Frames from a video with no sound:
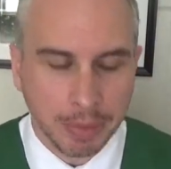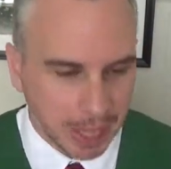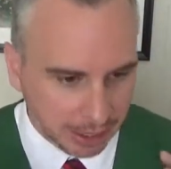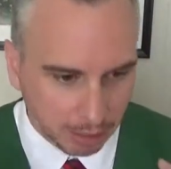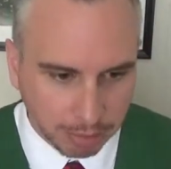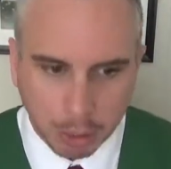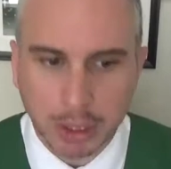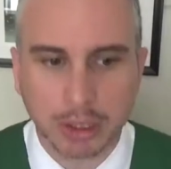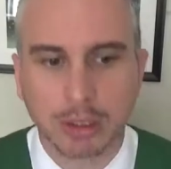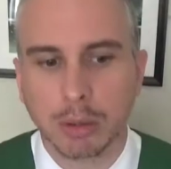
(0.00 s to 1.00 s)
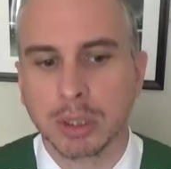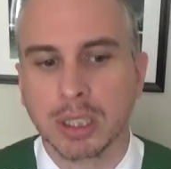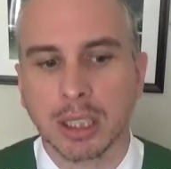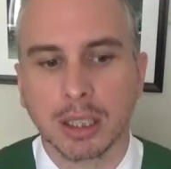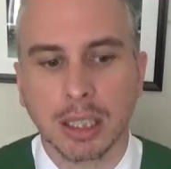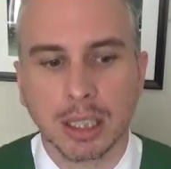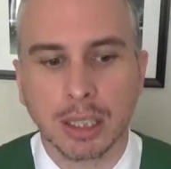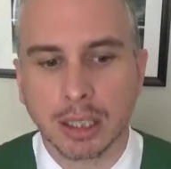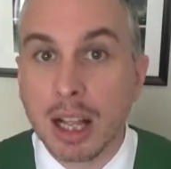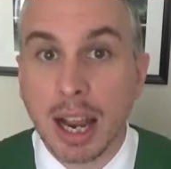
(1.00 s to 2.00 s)
That the Force is always there.
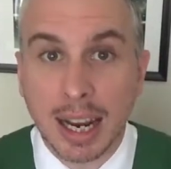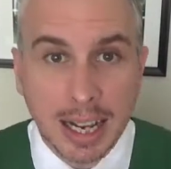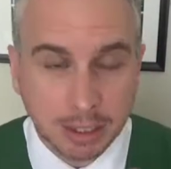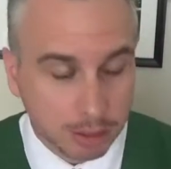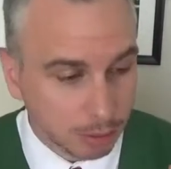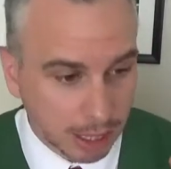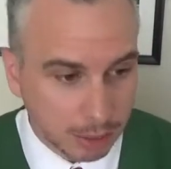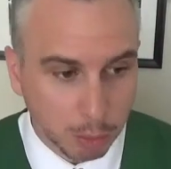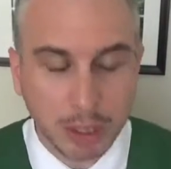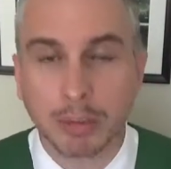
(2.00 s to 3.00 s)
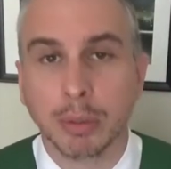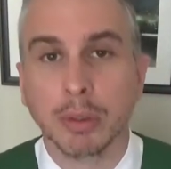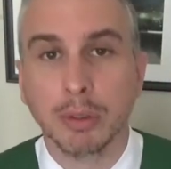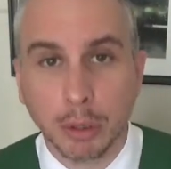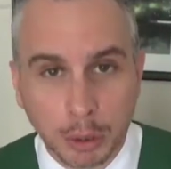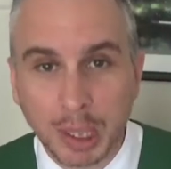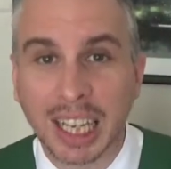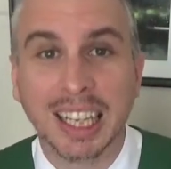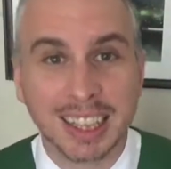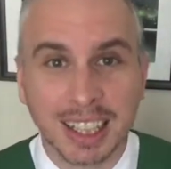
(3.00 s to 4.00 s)
And that's wonderful. Luke
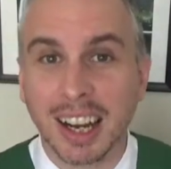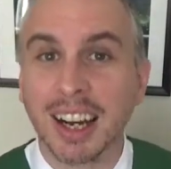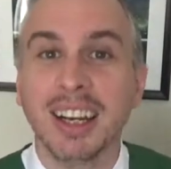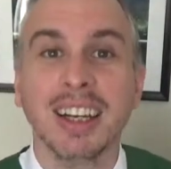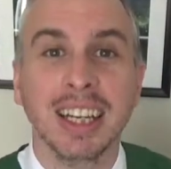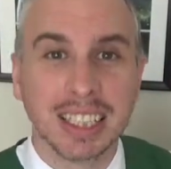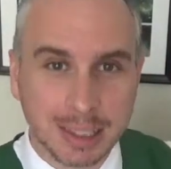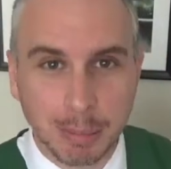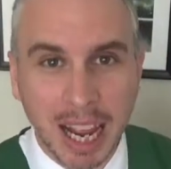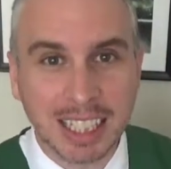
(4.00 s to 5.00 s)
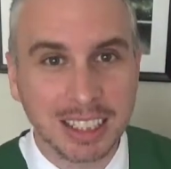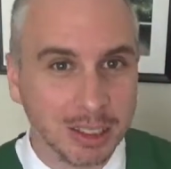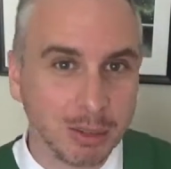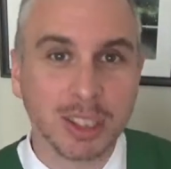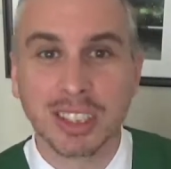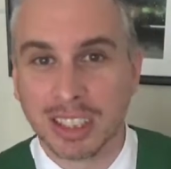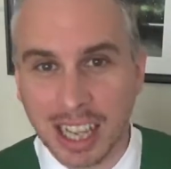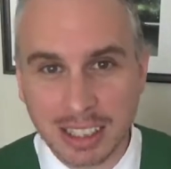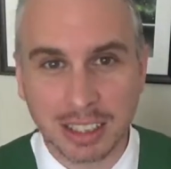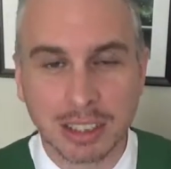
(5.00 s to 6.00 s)
in the expanded universe in
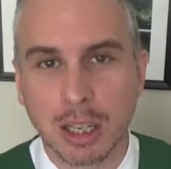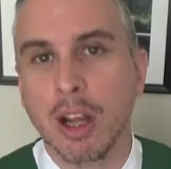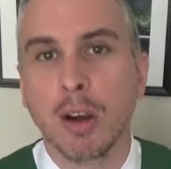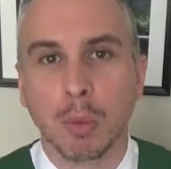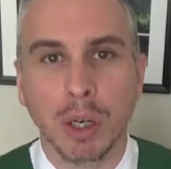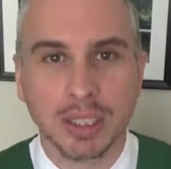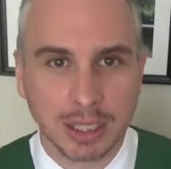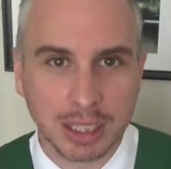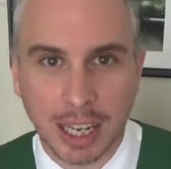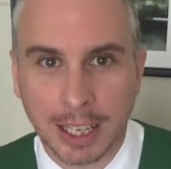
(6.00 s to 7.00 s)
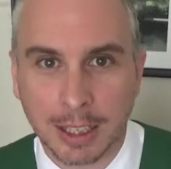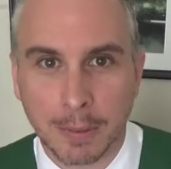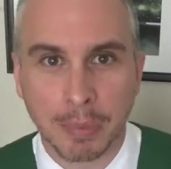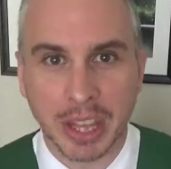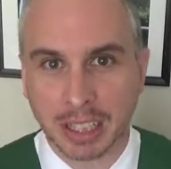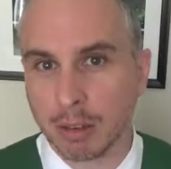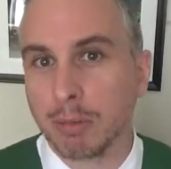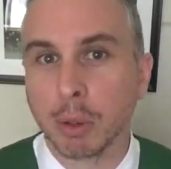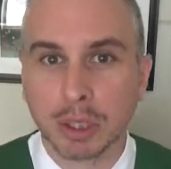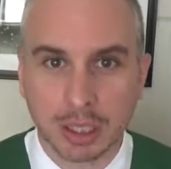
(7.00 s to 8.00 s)
Legends once said that the
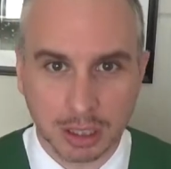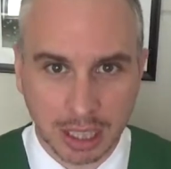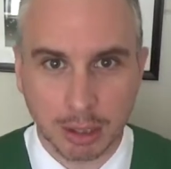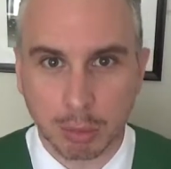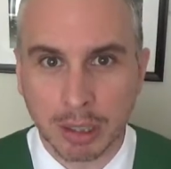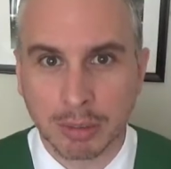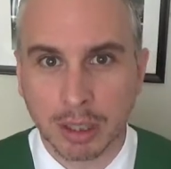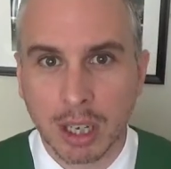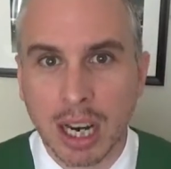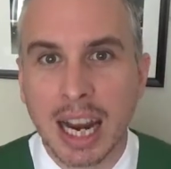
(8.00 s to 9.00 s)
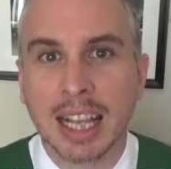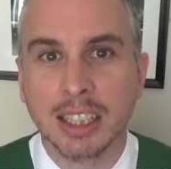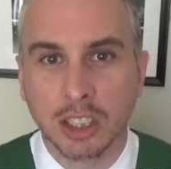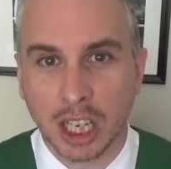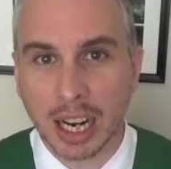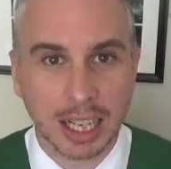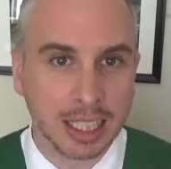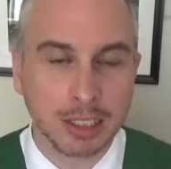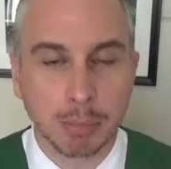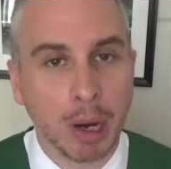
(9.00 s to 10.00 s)
Force is like a river and the Jedi
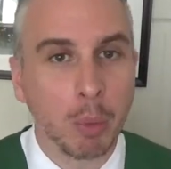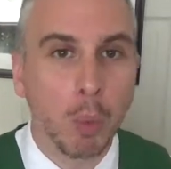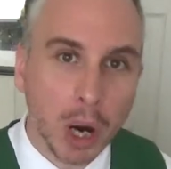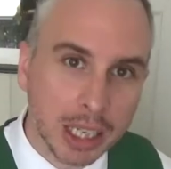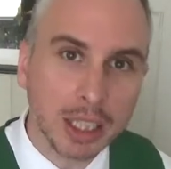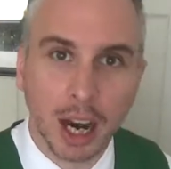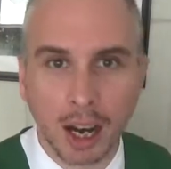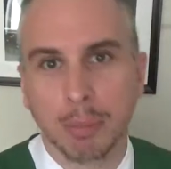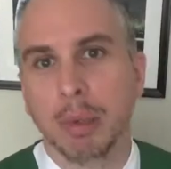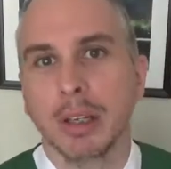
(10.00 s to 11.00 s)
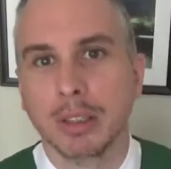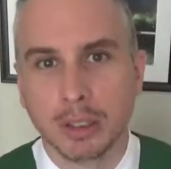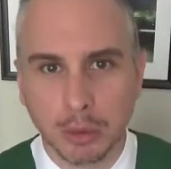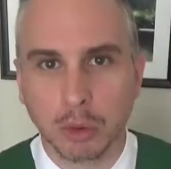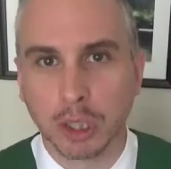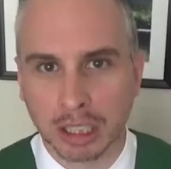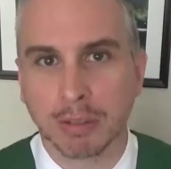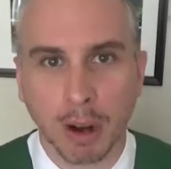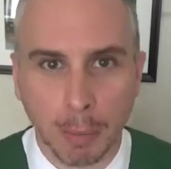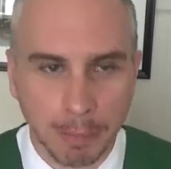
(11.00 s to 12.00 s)
is but one cup to drink
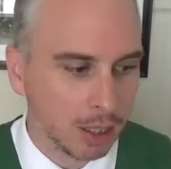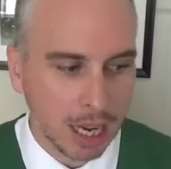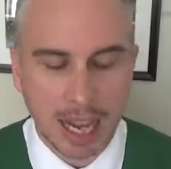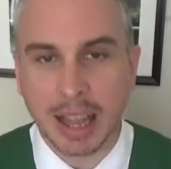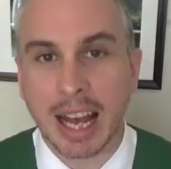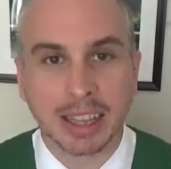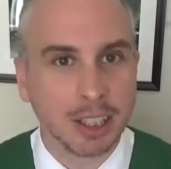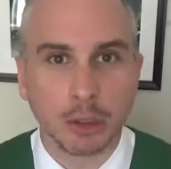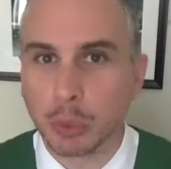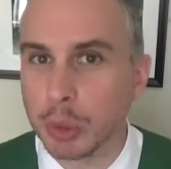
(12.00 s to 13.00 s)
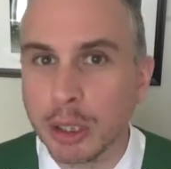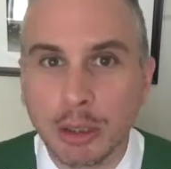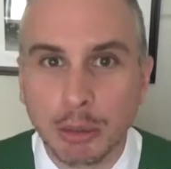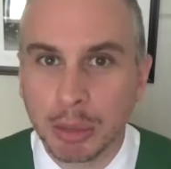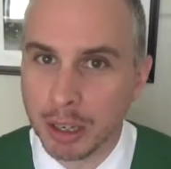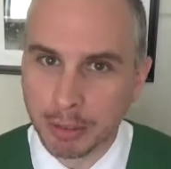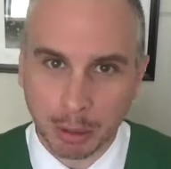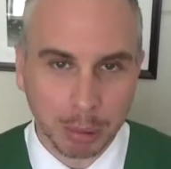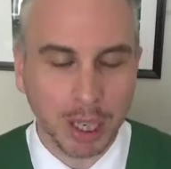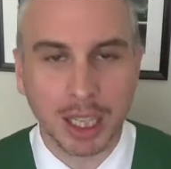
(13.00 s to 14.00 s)
from, and that there's room
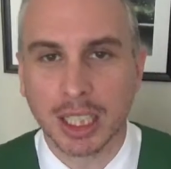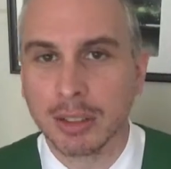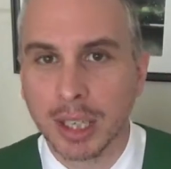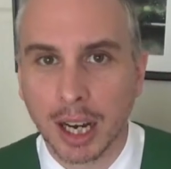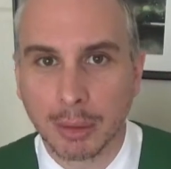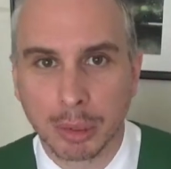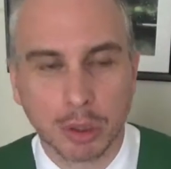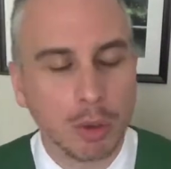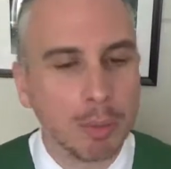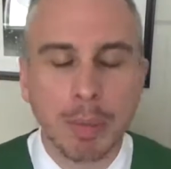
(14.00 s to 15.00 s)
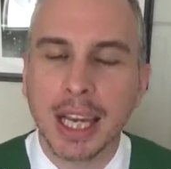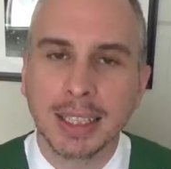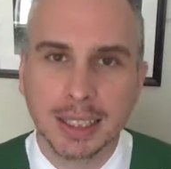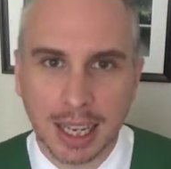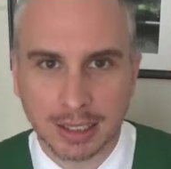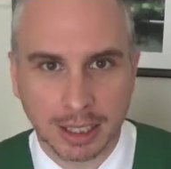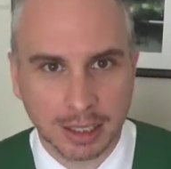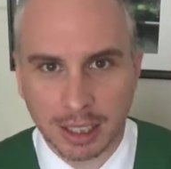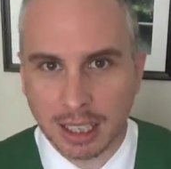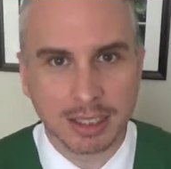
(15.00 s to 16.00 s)
for plenty of cups. So it makes sense,
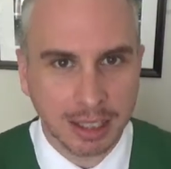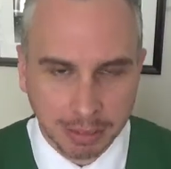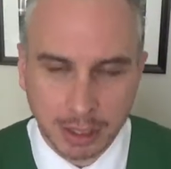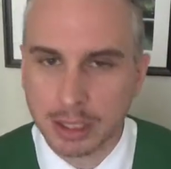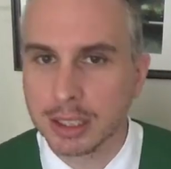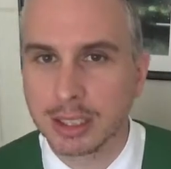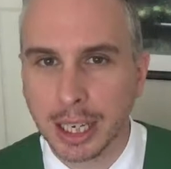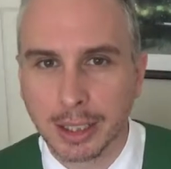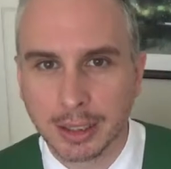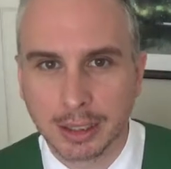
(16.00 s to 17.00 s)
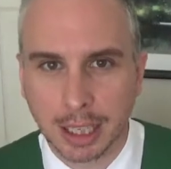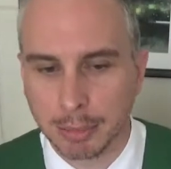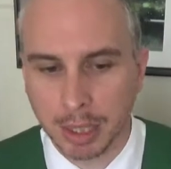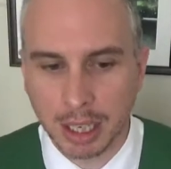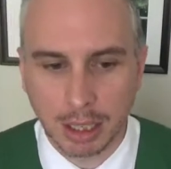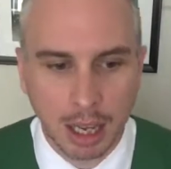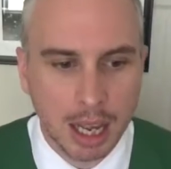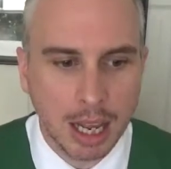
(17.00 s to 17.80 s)
because I feel this is saying the same thing.